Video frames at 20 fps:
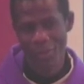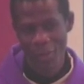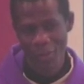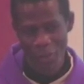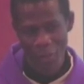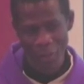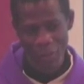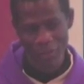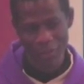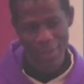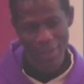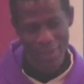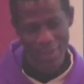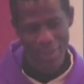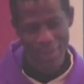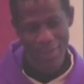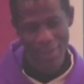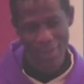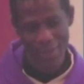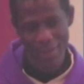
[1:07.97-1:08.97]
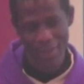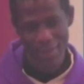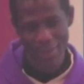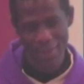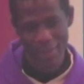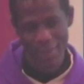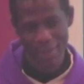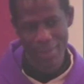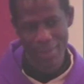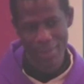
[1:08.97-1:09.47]
Over there,
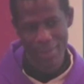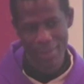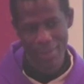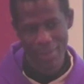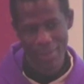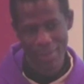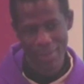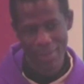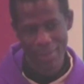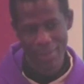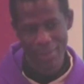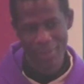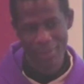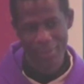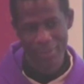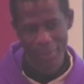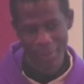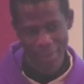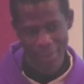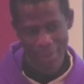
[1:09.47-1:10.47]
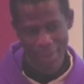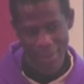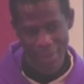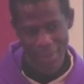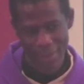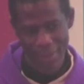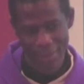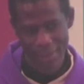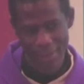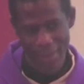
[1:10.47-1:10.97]

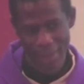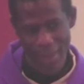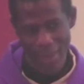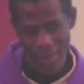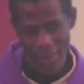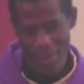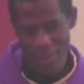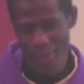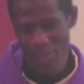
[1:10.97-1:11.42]
mothers are the